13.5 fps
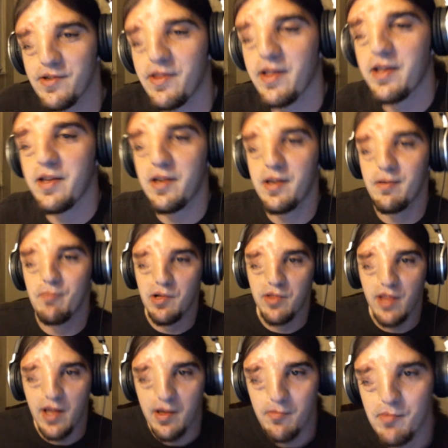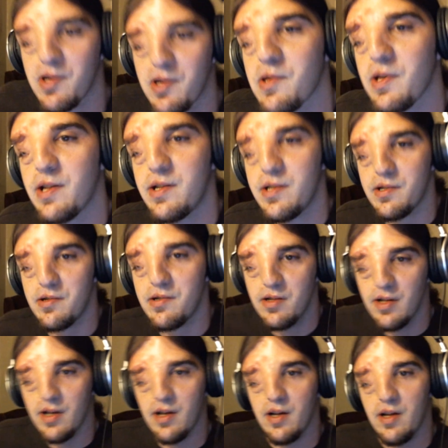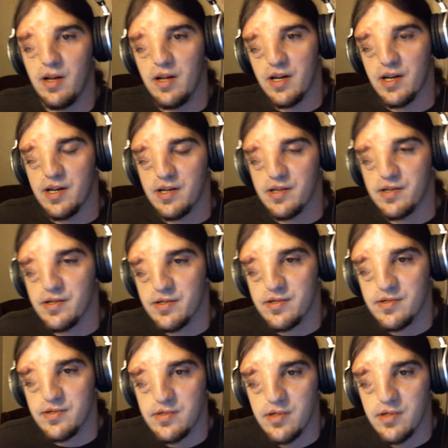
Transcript: I was just thinking about that because I did uh,